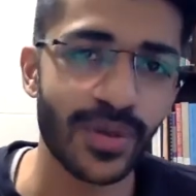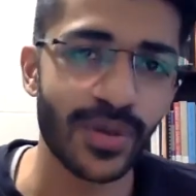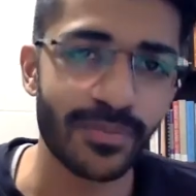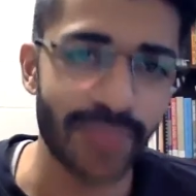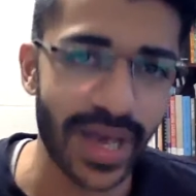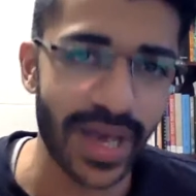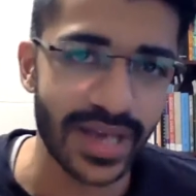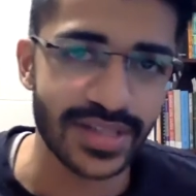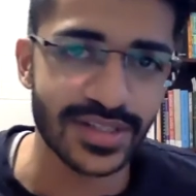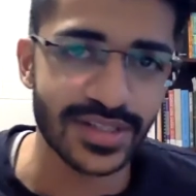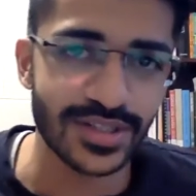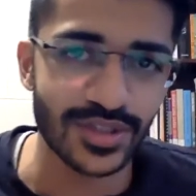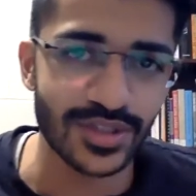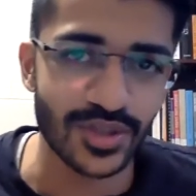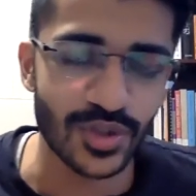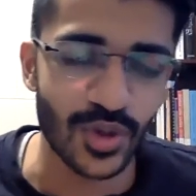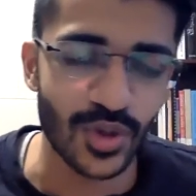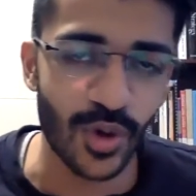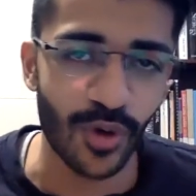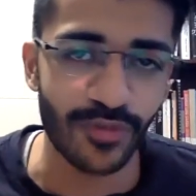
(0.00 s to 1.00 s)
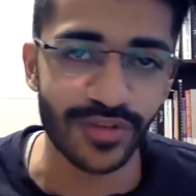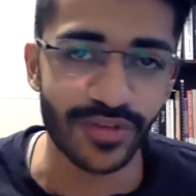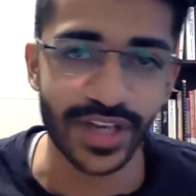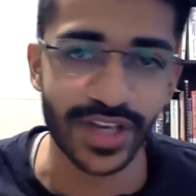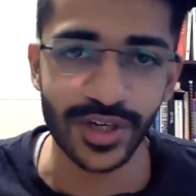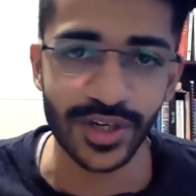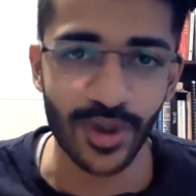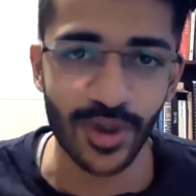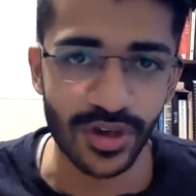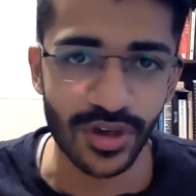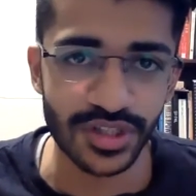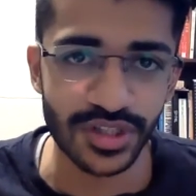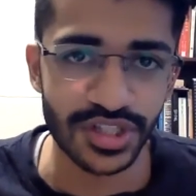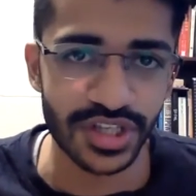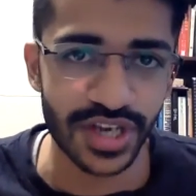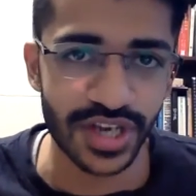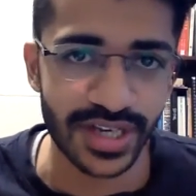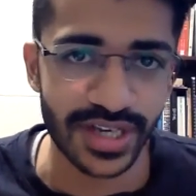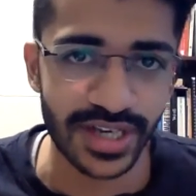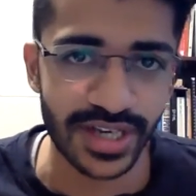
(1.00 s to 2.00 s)
comparisons of technology
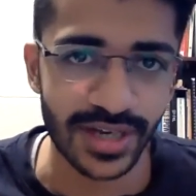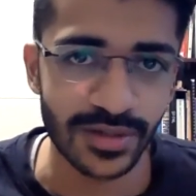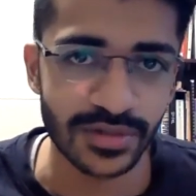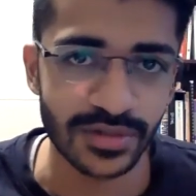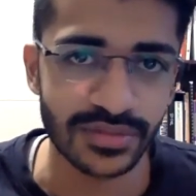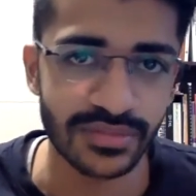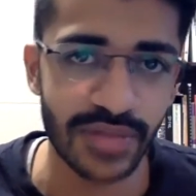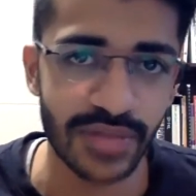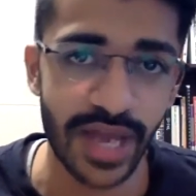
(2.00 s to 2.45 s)
right now,